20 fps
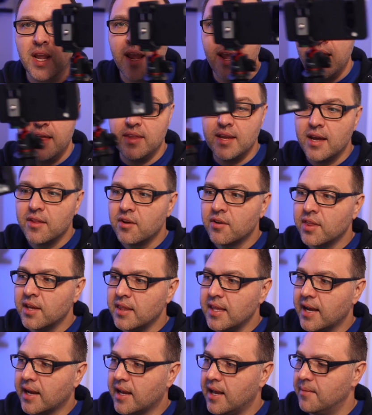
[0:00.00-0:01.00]
And the other thing
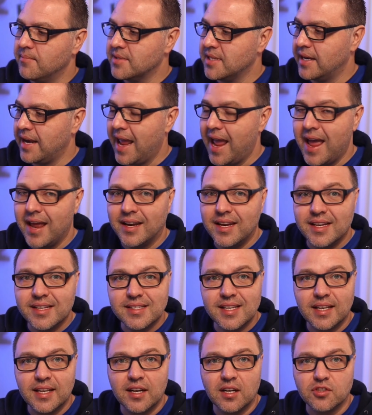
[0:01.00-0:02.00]
that comes in handy is
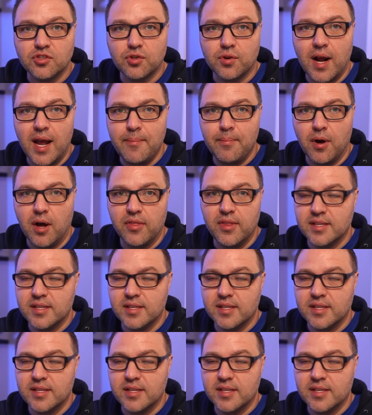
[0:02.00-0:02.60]
a little tripod.